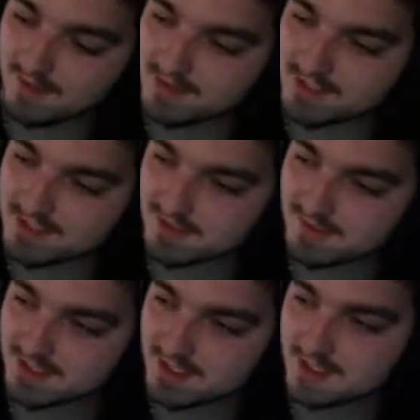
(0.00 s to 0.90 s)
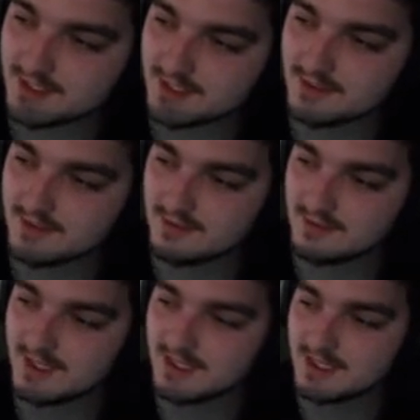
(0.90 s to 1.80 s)
it's just because it's new.
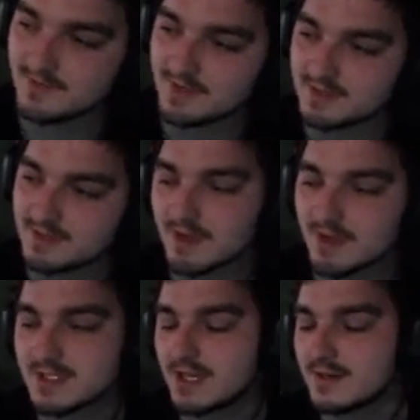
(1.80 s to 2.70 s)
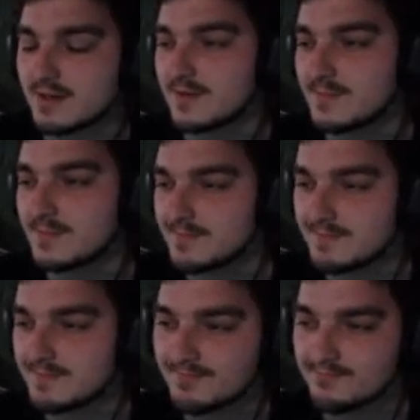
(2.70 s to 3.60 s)
It's a different experience. I don't know.
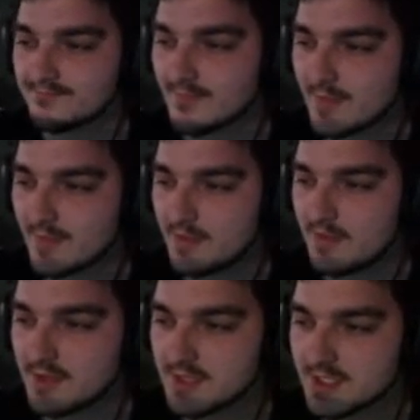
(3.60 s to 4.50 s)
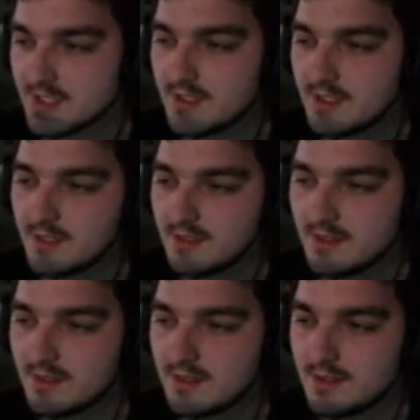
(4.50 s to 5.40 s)
But of course,
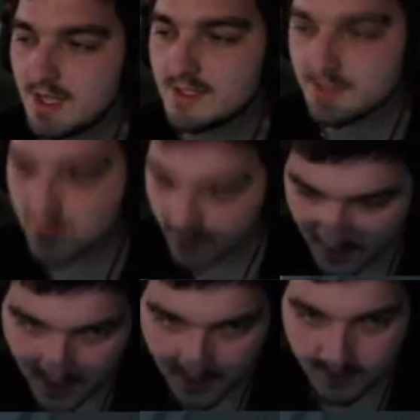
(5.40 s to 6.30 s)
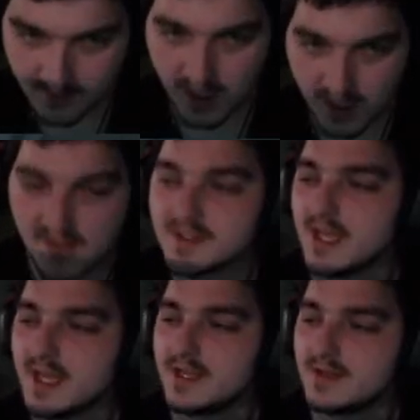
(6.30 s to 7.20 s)
into the new year, I have to
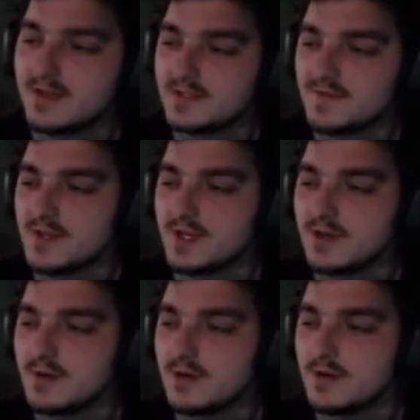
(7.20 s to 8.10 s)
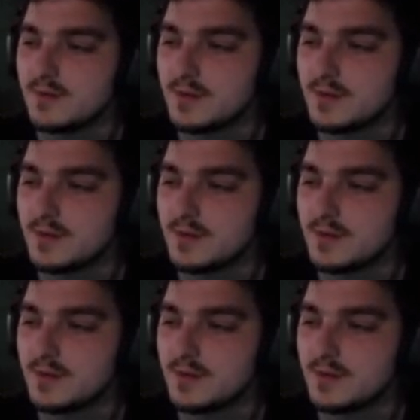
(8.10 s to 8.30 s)
end this video with